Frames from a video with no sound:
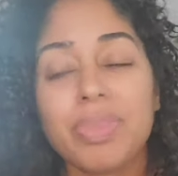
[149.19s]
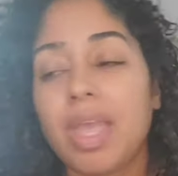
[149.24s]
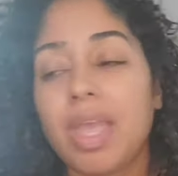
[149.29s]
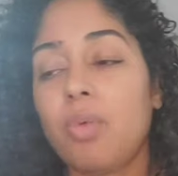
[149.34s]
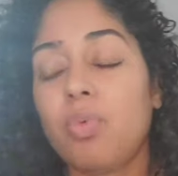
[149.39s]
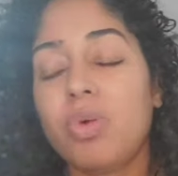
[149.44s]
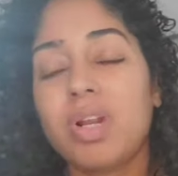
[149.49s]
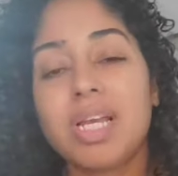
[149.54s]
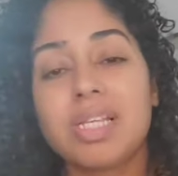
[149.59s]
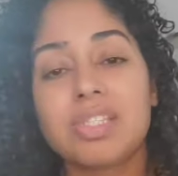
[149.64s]

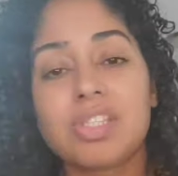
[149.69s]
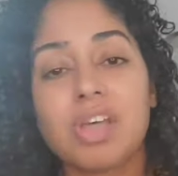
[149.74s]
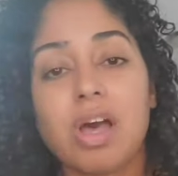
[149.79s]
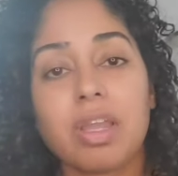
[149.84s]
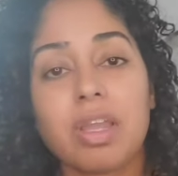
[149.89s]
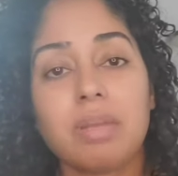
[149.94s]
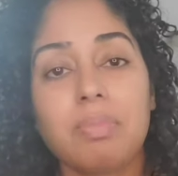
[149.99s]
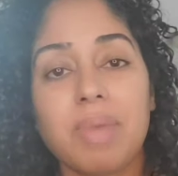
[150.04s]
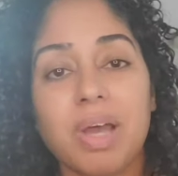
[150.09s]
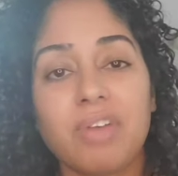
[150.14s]
And we're not
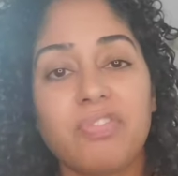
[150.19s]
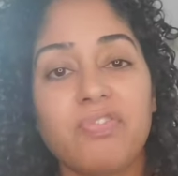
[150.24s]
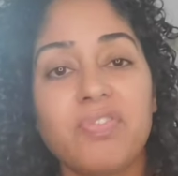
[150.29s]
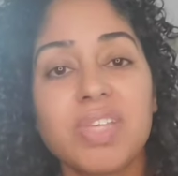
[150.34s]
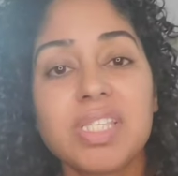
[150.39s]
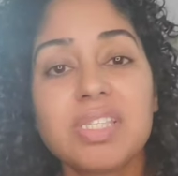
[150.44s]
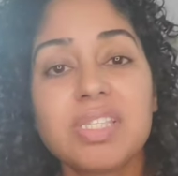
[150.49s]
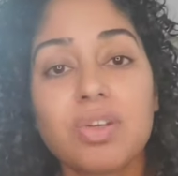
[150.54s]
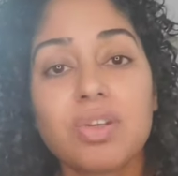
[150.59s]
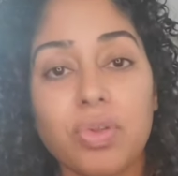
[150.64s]
talking about
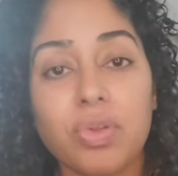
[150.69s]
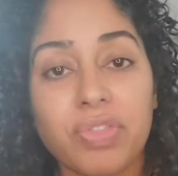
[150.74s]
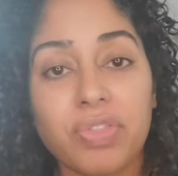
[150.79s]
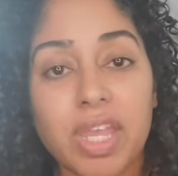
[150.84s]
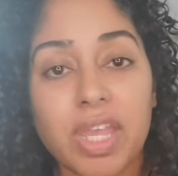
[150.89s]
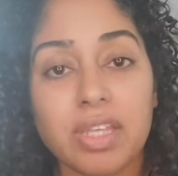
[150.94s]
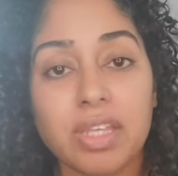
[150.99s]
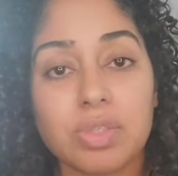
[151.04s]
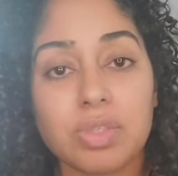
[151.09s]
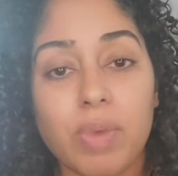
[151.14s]
physical
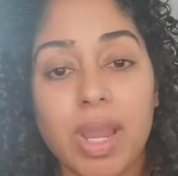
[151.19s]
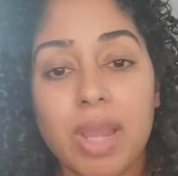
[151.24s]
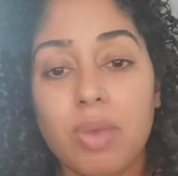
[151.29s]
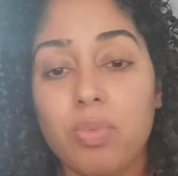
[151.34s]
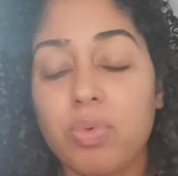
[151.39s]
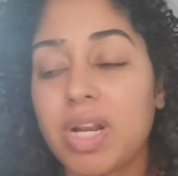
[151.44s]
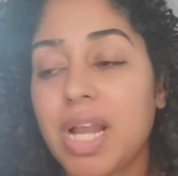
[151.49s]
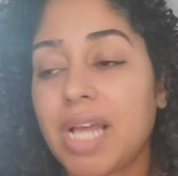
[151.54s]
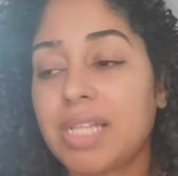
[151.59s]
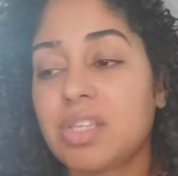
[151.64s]
things, right?
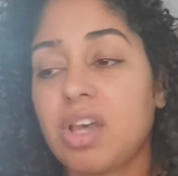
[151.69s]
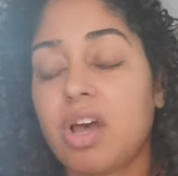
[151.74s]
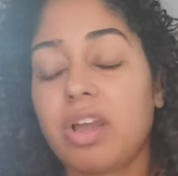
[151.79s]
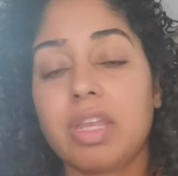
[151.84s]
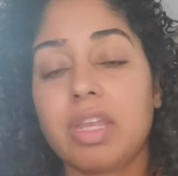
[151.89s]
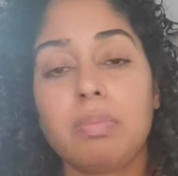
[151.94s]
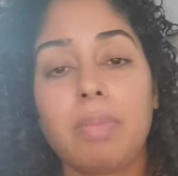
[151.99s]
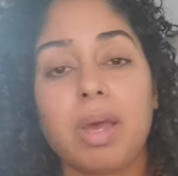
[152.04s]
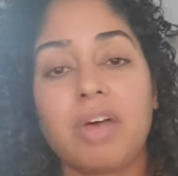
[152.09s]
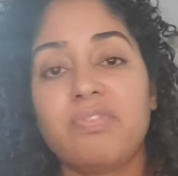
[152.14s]
We're not
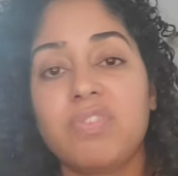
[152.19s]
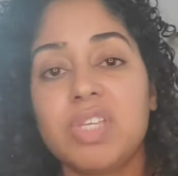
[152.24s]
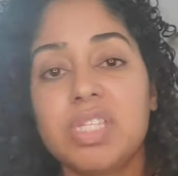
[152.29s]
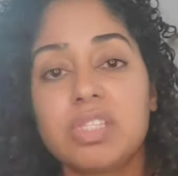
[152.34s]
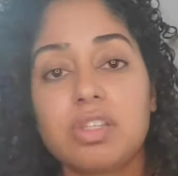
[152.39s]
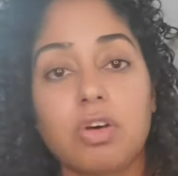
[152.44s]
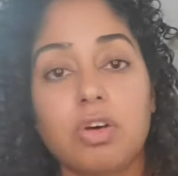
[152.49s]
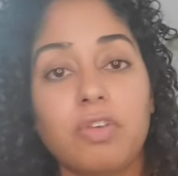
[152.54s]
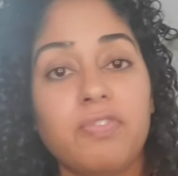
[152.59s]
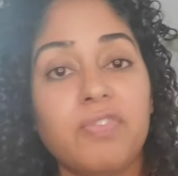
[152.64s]
talking about
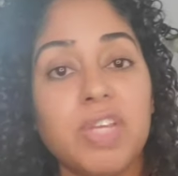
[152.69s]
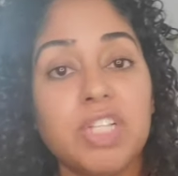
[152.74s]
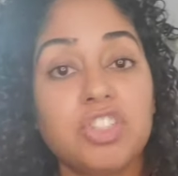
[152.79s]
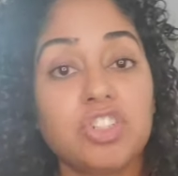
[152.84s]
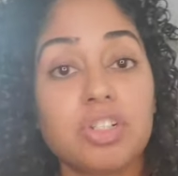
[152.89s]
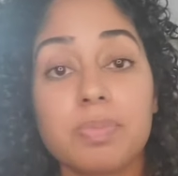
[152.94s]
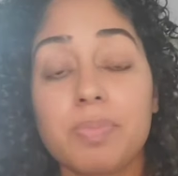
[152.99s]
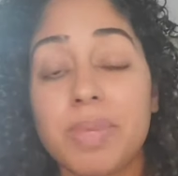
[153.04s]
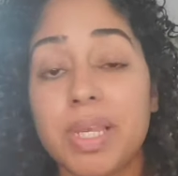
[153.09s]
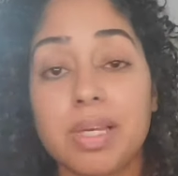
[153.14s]
physical
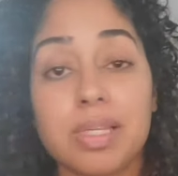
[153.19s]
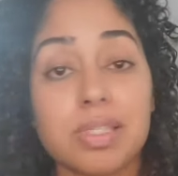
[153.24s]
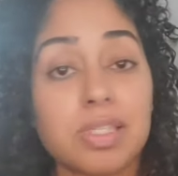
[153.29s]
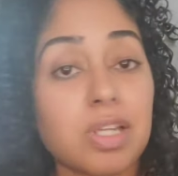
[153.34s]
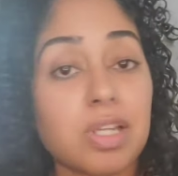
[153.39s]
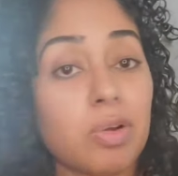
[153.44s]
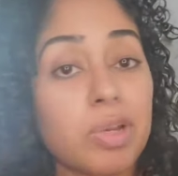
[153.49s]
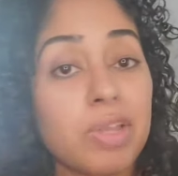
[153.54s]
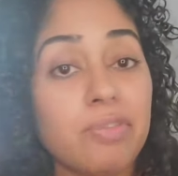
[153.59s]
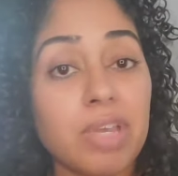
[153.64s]
features because
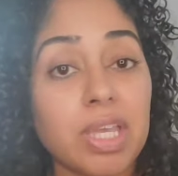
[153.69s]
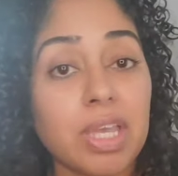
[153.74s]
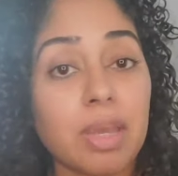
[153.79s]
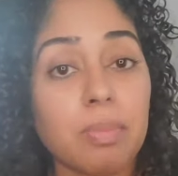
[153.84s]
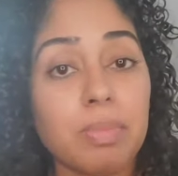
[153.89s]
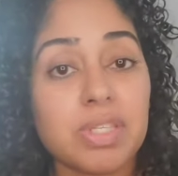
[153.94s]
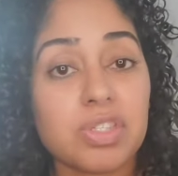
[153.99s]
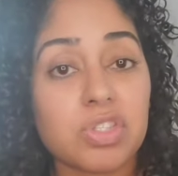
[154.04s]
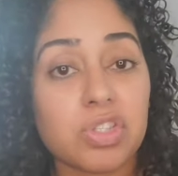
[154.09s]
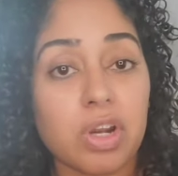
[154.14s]
don't even get
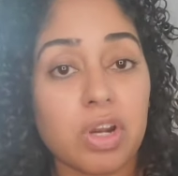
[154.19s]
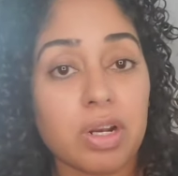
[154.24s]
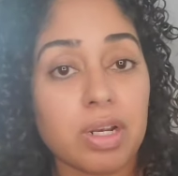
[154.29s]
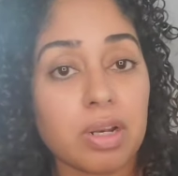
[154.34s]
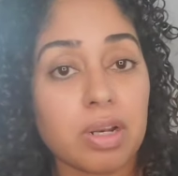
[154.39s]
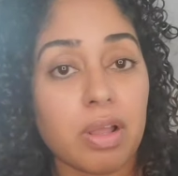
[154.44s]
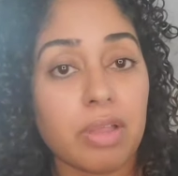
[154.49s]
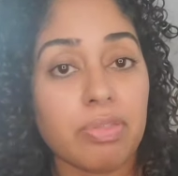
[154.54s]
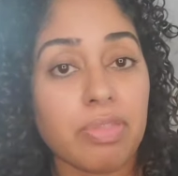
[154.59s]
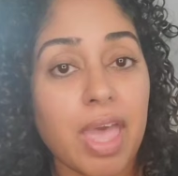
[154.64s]
me
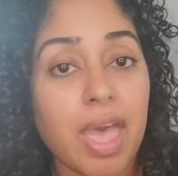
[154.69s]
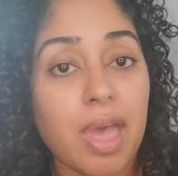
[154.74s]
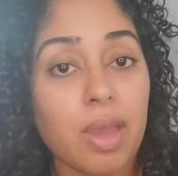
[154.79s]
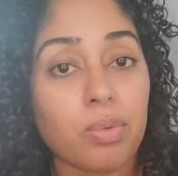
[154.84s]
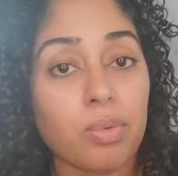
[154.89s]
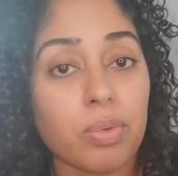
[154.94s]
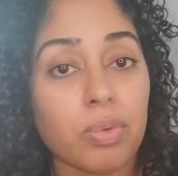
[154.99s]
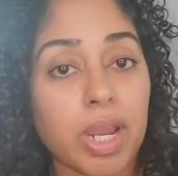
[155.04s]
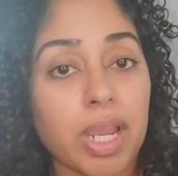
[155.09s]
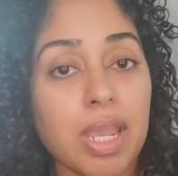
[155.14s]
started on
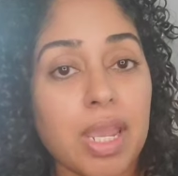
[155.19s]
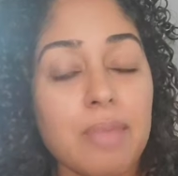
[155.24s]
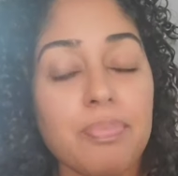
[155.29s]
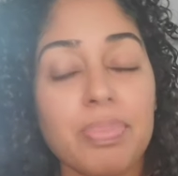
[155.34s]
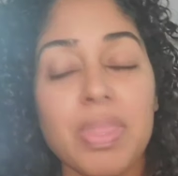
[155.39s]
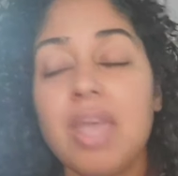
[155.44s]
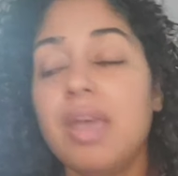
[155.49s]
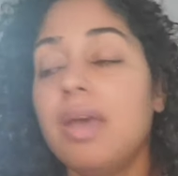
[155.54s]
that, right?